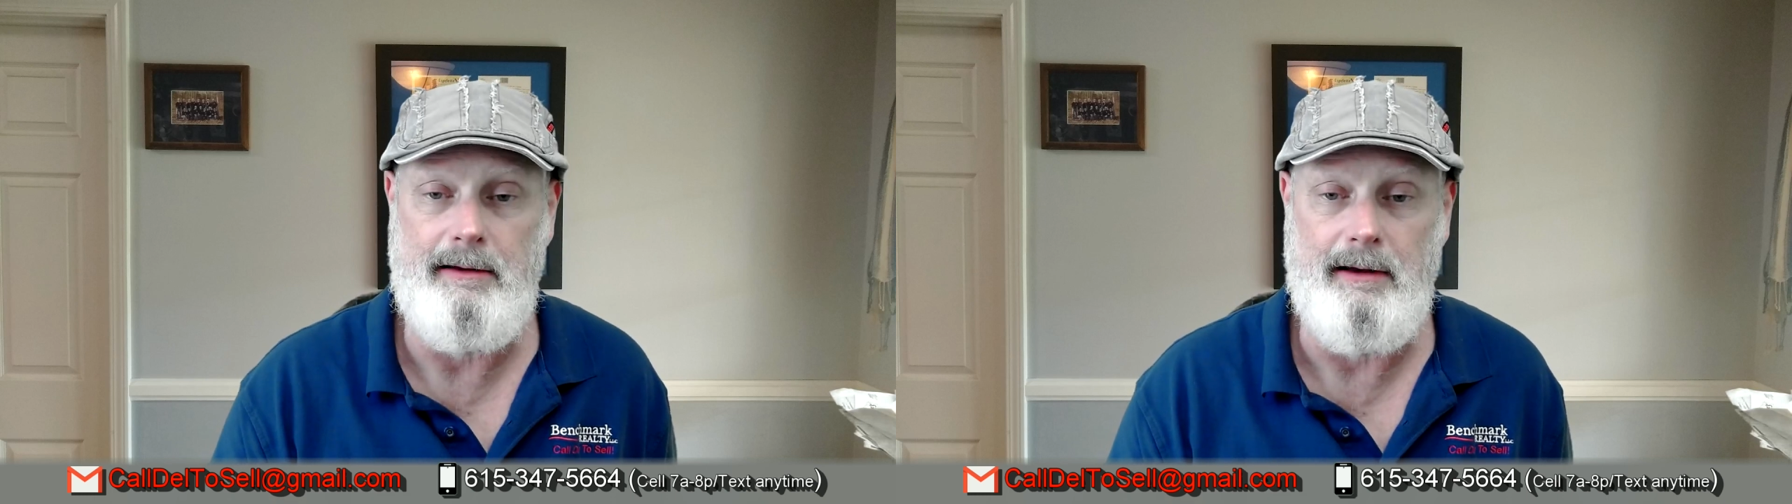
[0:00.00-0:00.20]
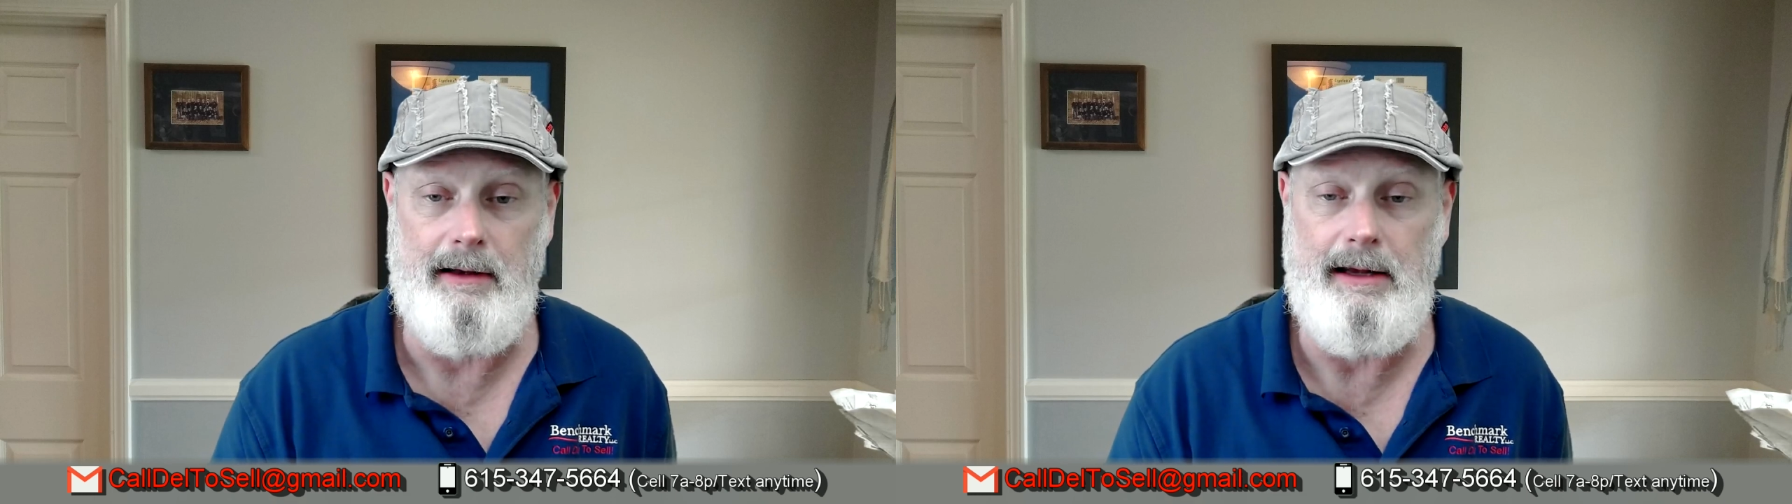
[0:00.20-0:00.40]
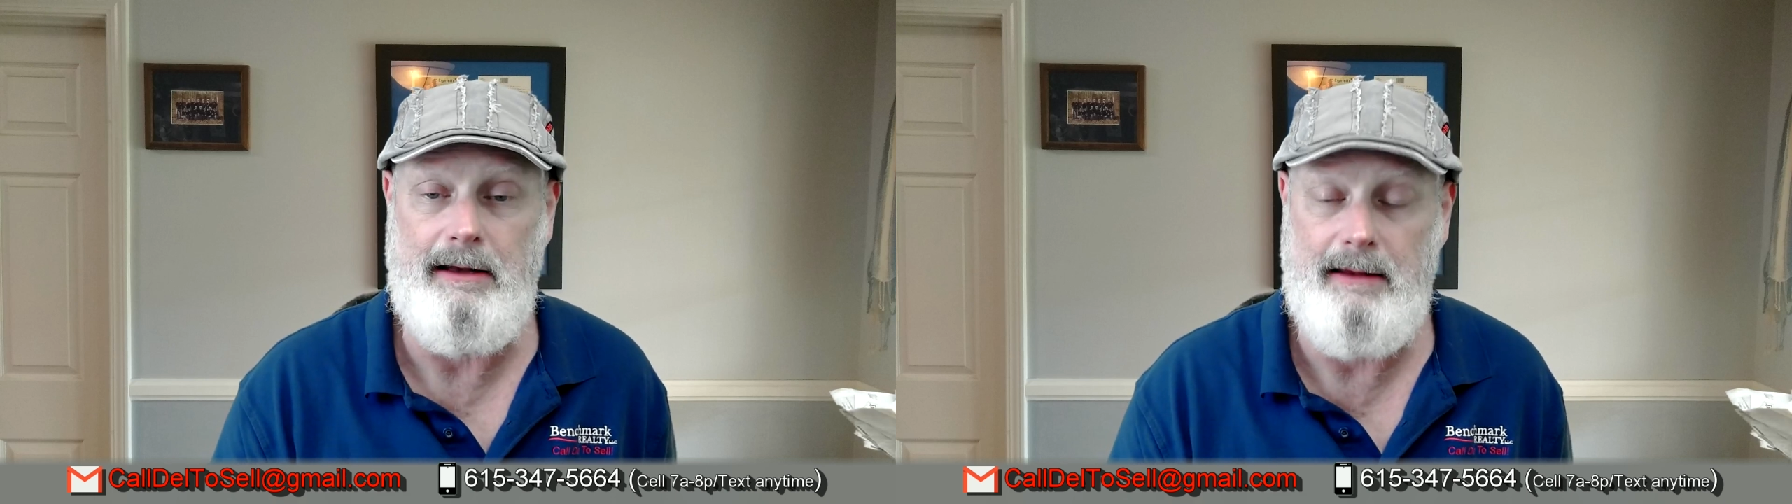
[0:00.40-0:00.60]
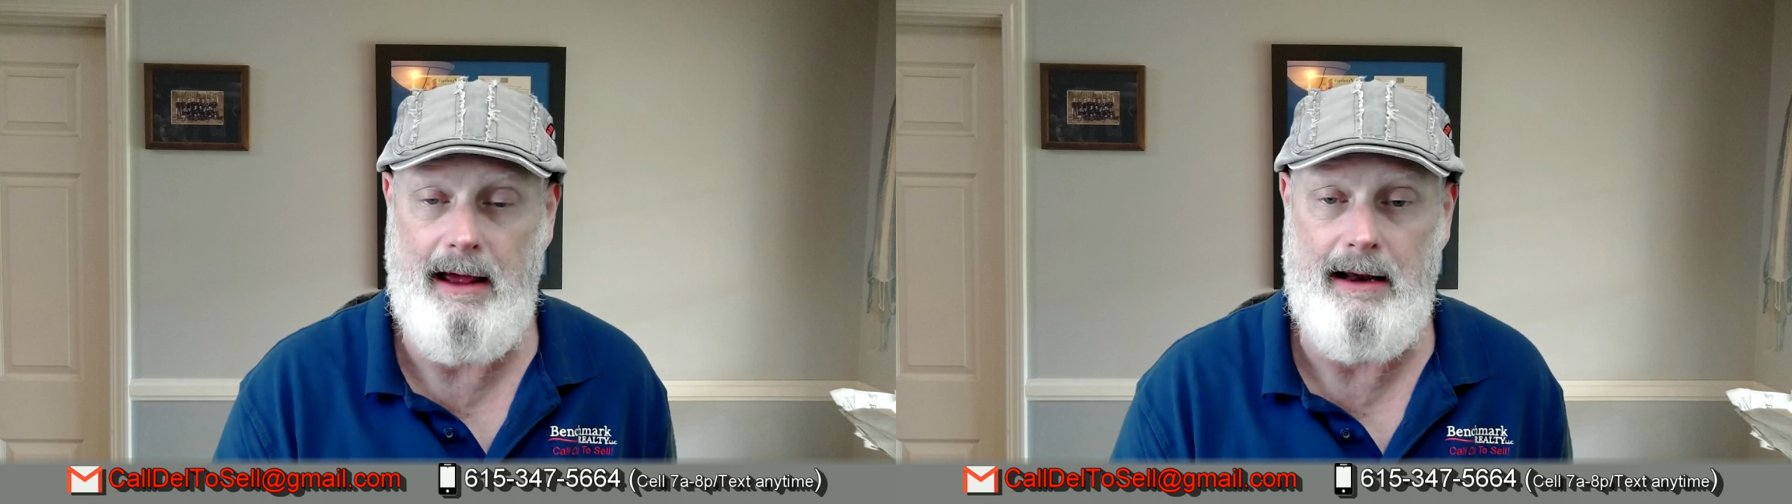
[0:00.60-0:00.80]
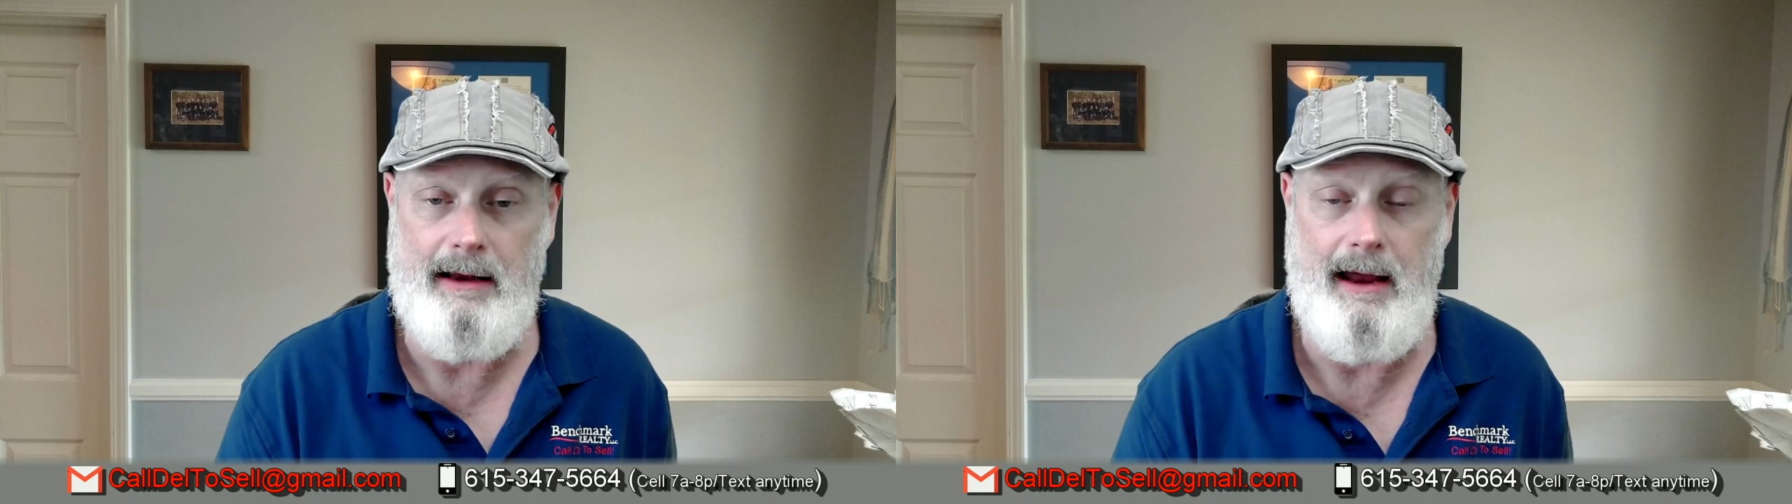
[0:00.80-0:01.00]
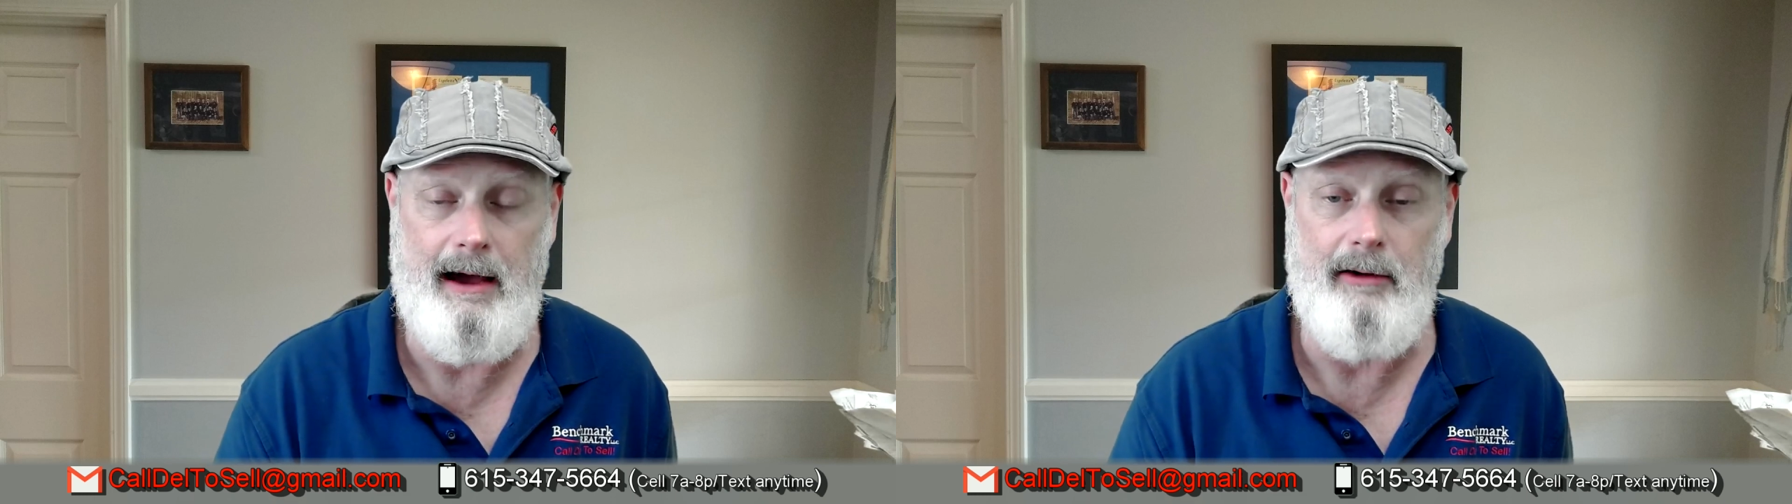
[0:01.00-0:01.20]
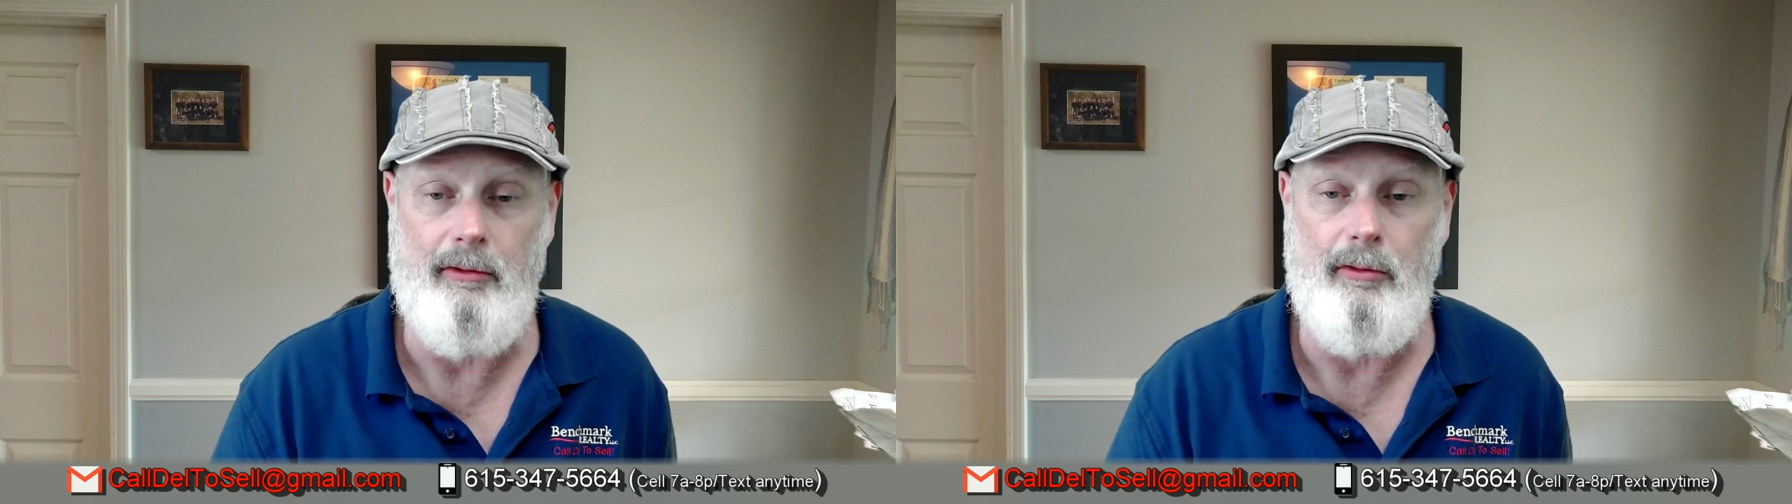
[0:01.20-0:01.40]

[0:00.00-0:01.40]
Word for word: delete that account,